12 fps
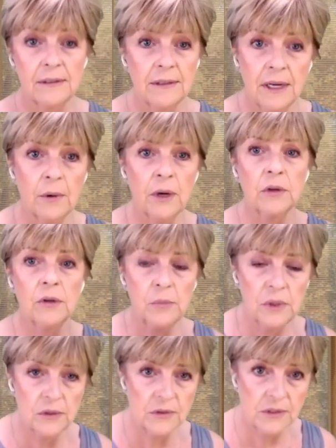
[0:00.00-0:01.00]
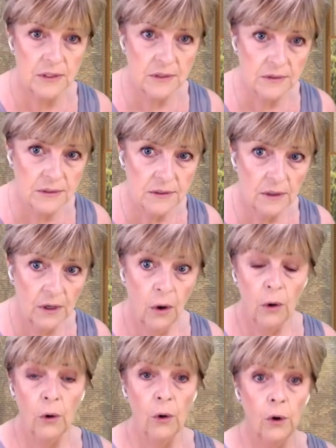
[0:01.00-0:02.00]
There are communities,
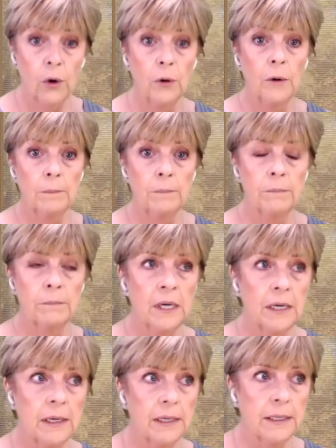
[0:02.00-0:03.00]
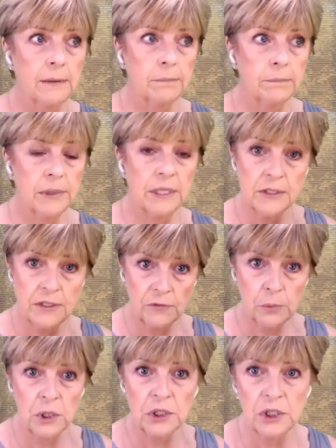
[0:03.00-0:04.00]
or my place
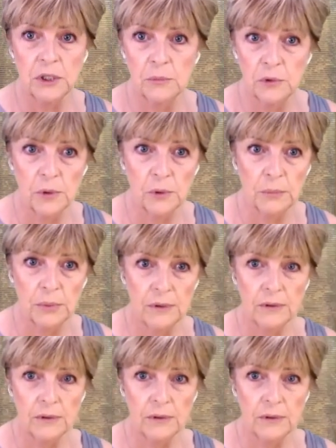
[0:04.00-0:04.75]
of worship group,